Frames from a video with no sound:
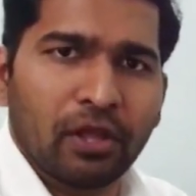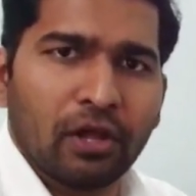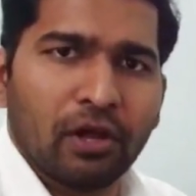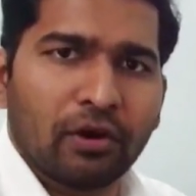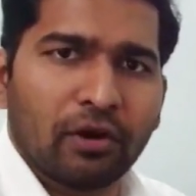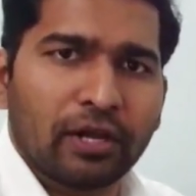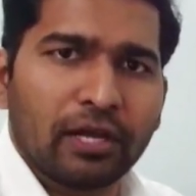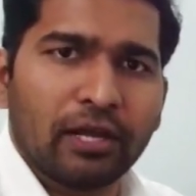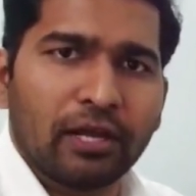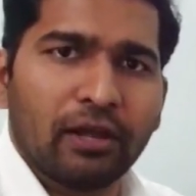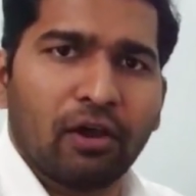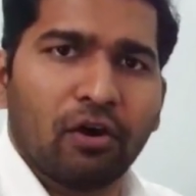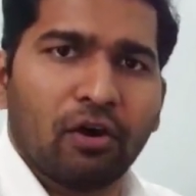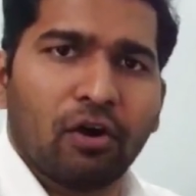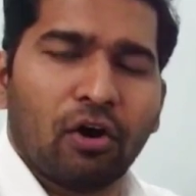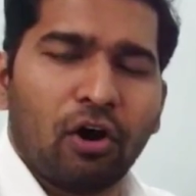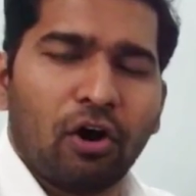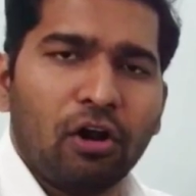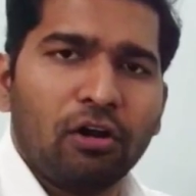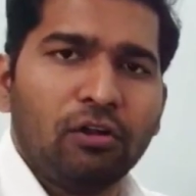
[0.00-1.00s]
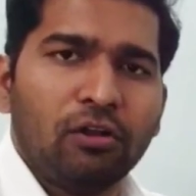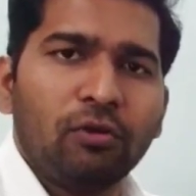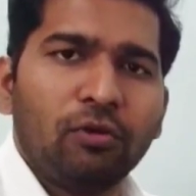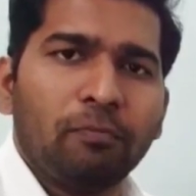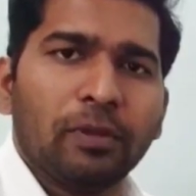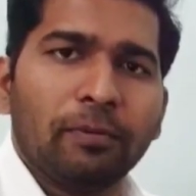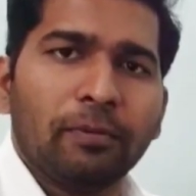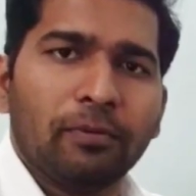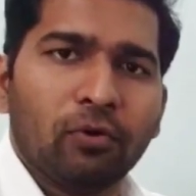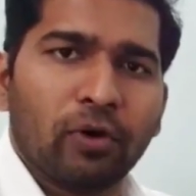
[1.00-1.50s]
Okay, all of you
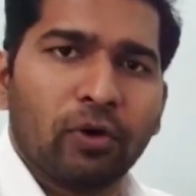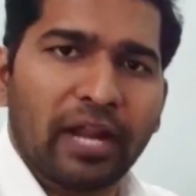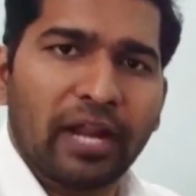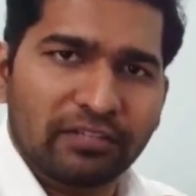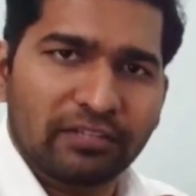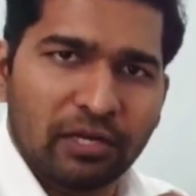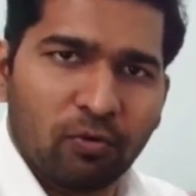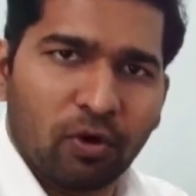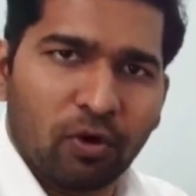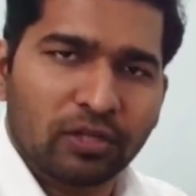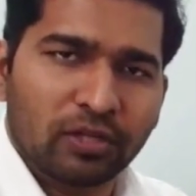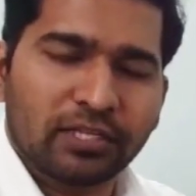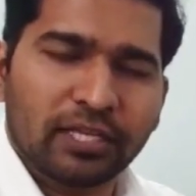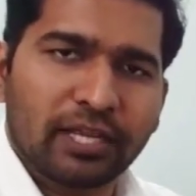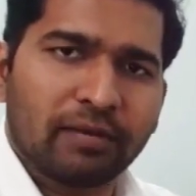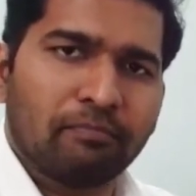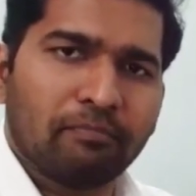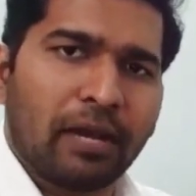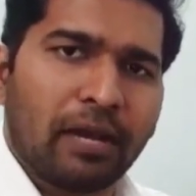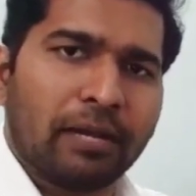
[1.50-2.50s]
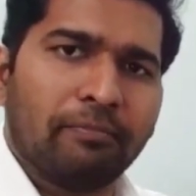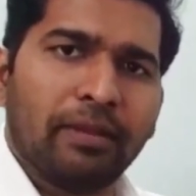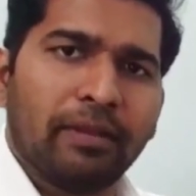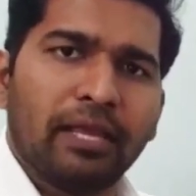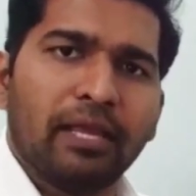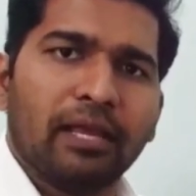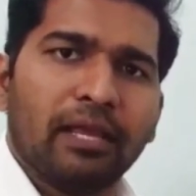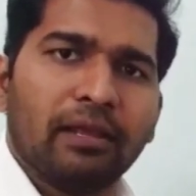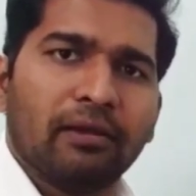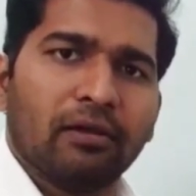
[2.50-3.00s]
people who are actually watching it might
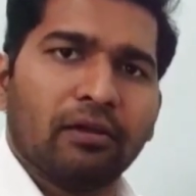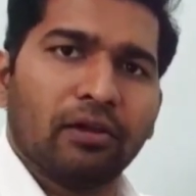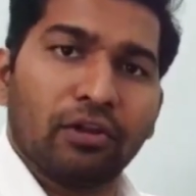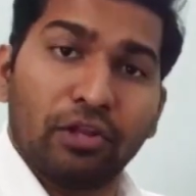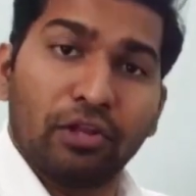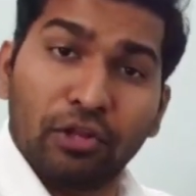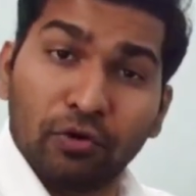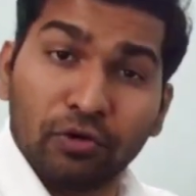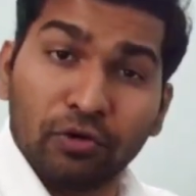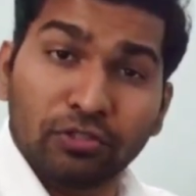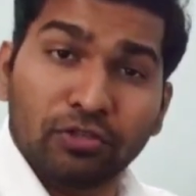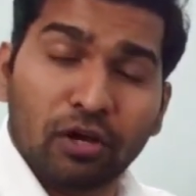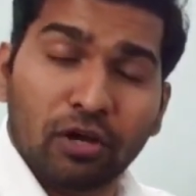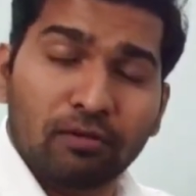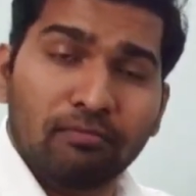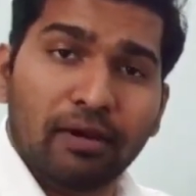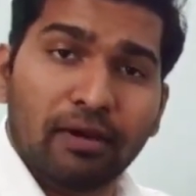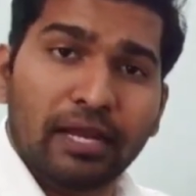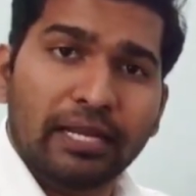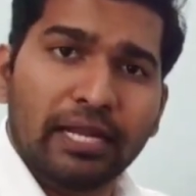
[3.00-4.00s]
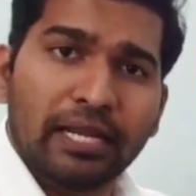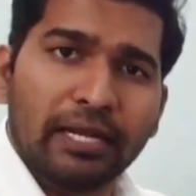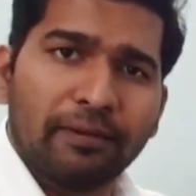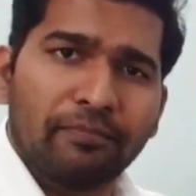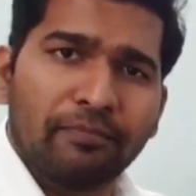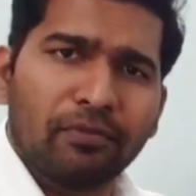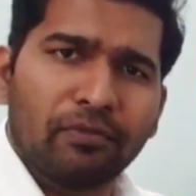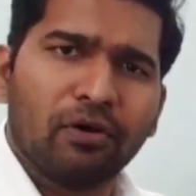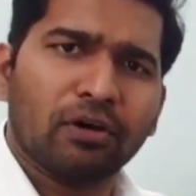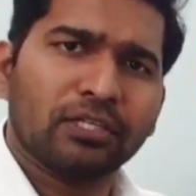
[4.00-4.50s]
be new to stock market,
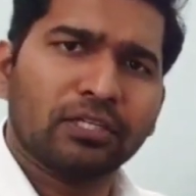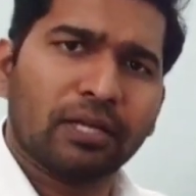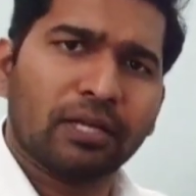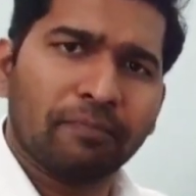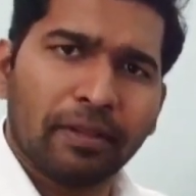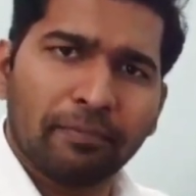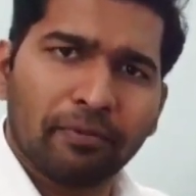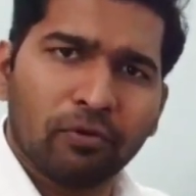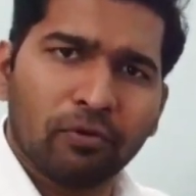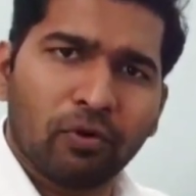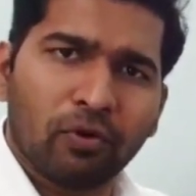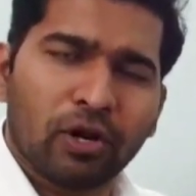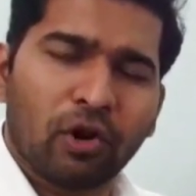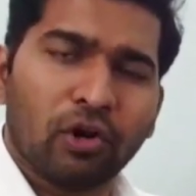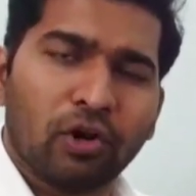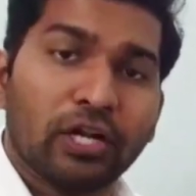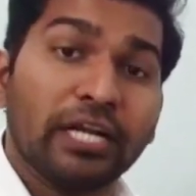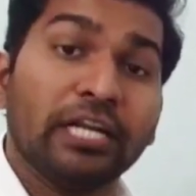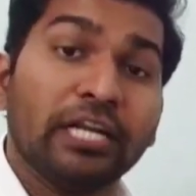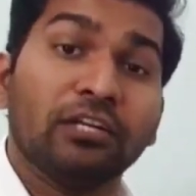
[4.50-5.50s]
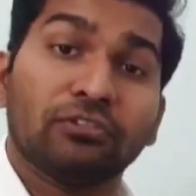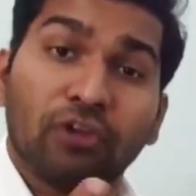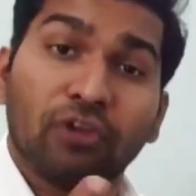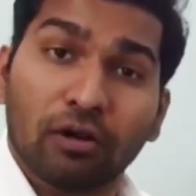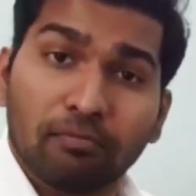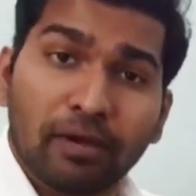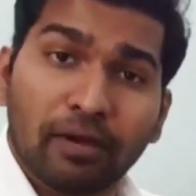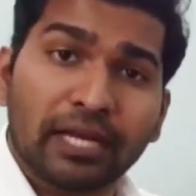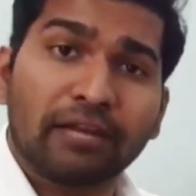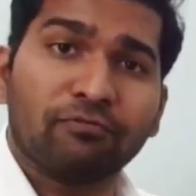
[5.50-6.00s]
or some people who are already in the
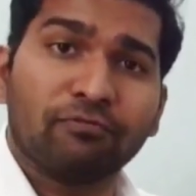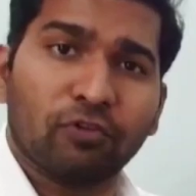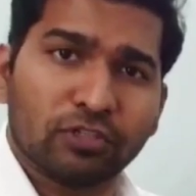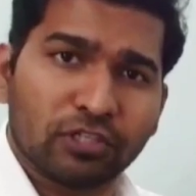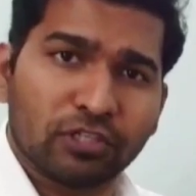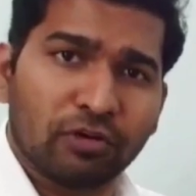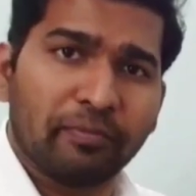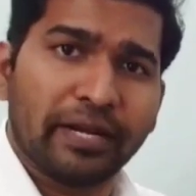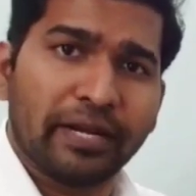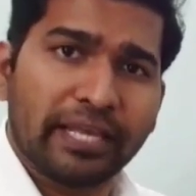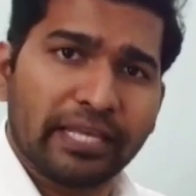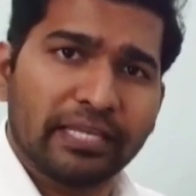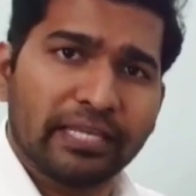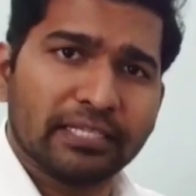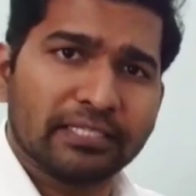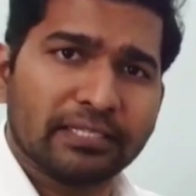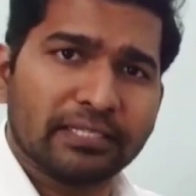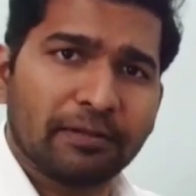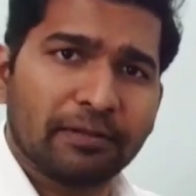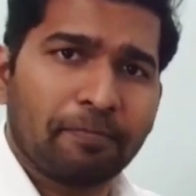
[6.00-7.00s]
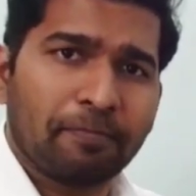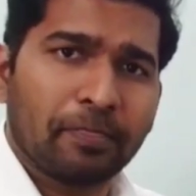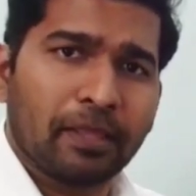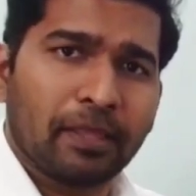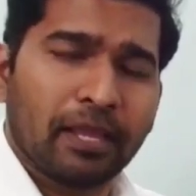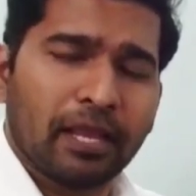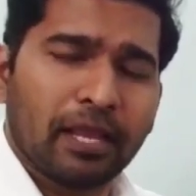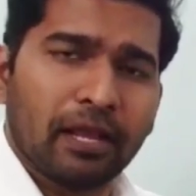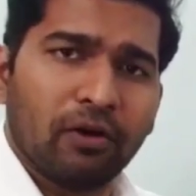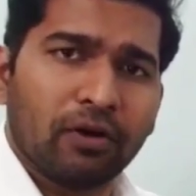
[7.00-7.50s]
stock market for so many years,
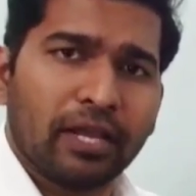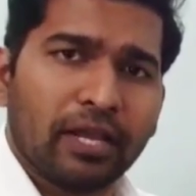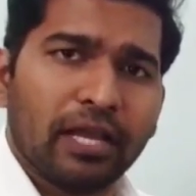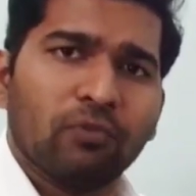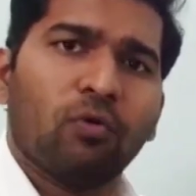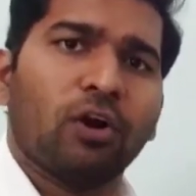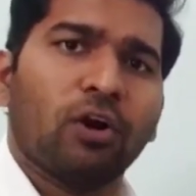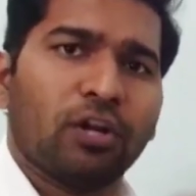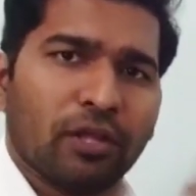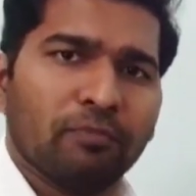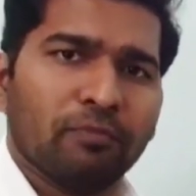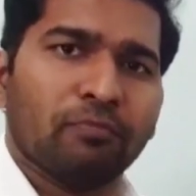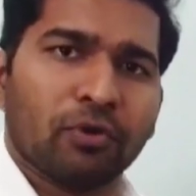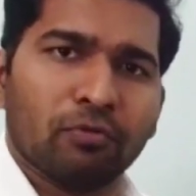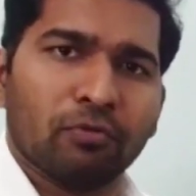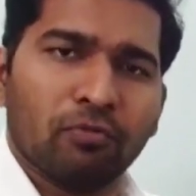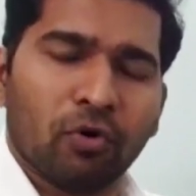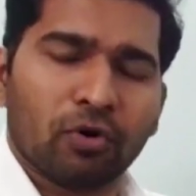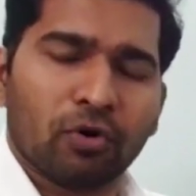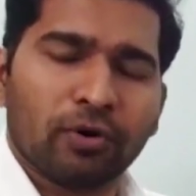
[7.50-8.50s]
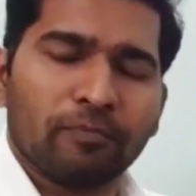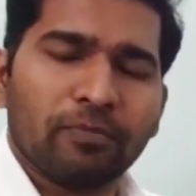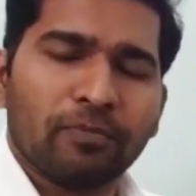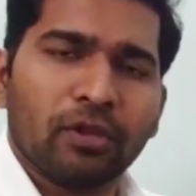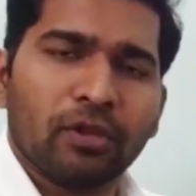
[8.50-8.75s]
okay, and want to improve more.